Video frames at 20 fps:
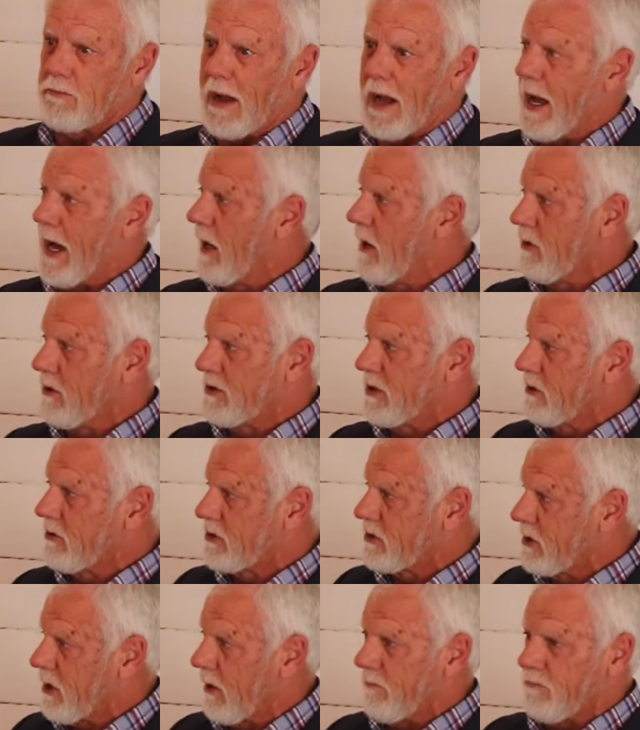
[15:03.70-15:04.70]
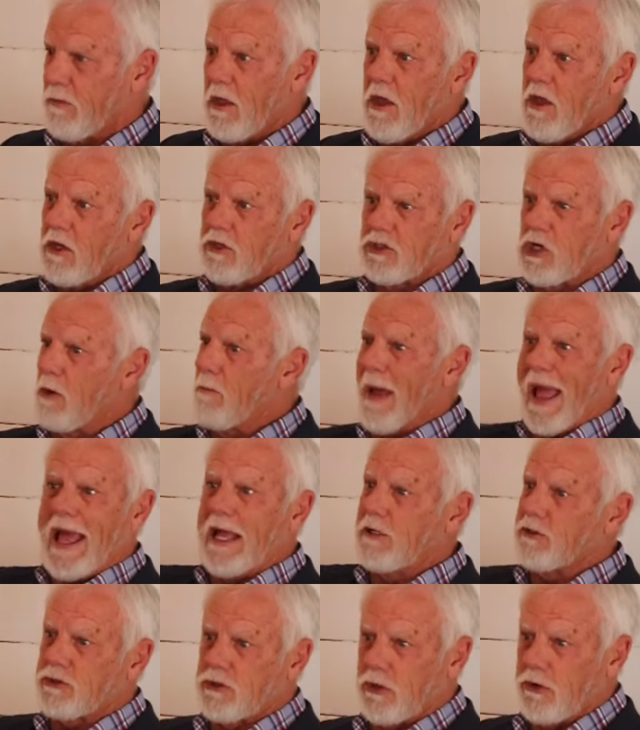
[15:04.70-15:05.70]
mind or there's some, some
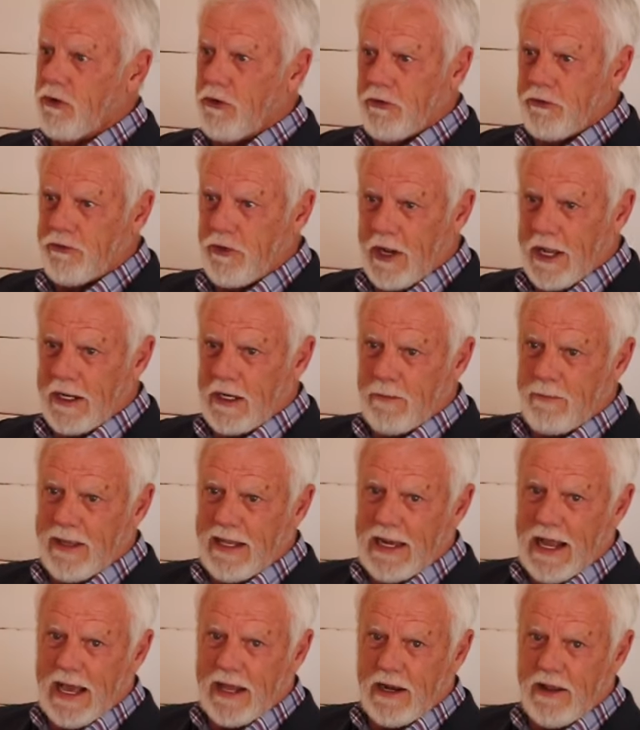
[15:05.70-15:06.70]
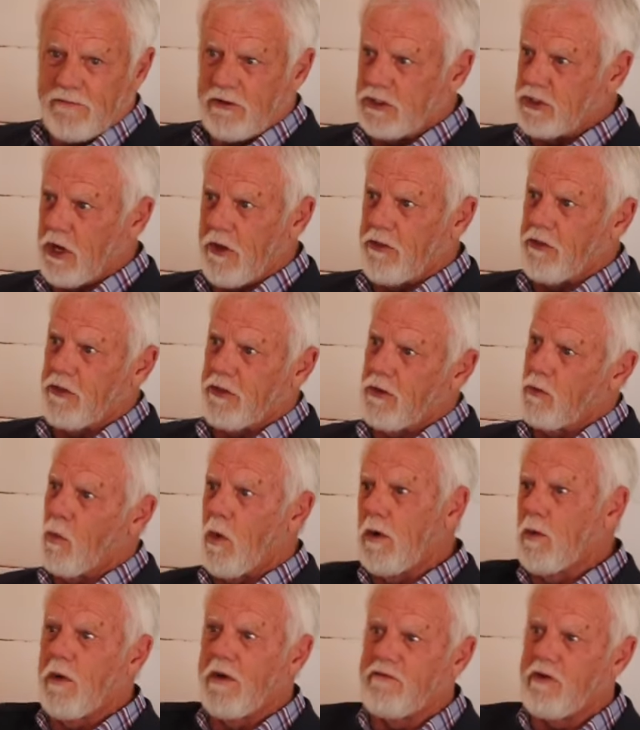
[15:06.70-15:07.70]
answer you're trying to beat out of us other than the
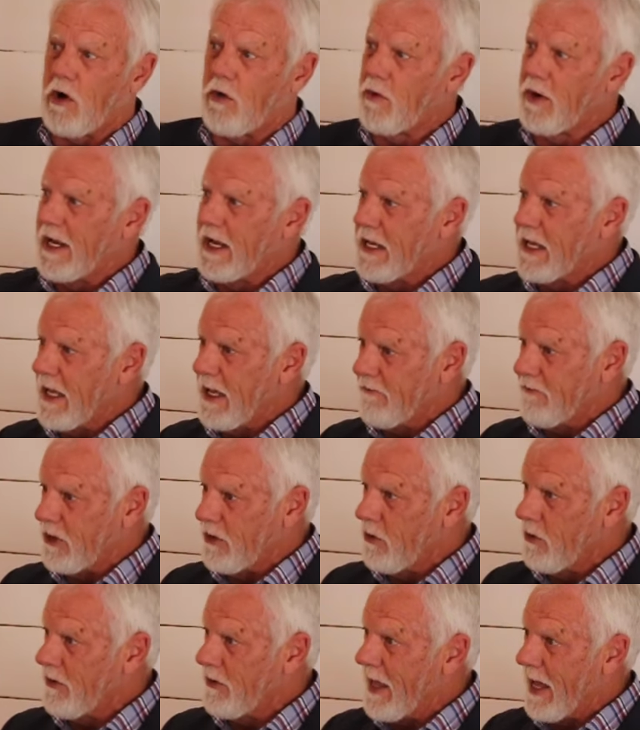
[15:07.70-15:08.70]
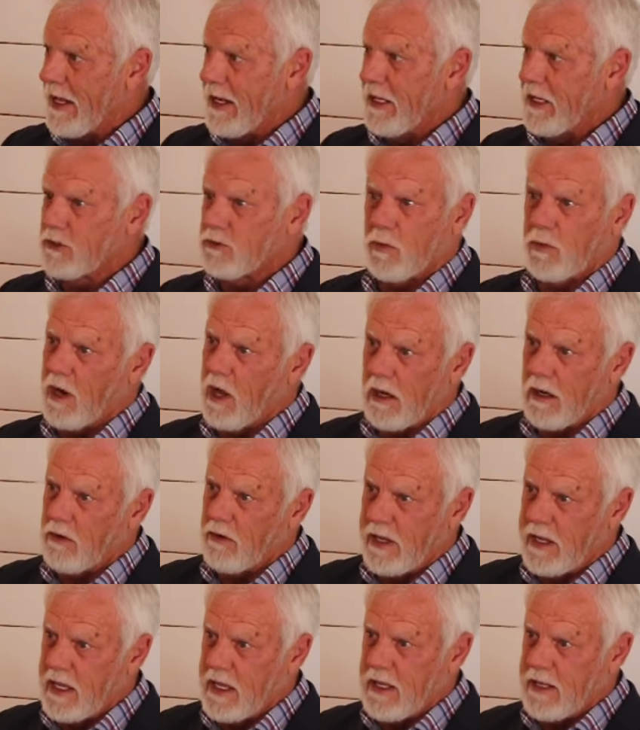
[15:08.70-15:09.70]
one we've already given you, and that is we're not
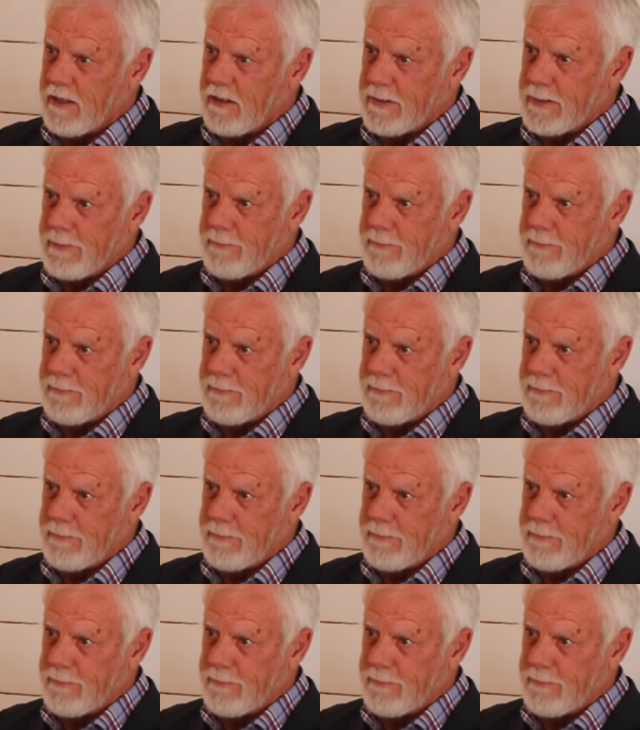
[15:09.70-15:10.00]
going to eat.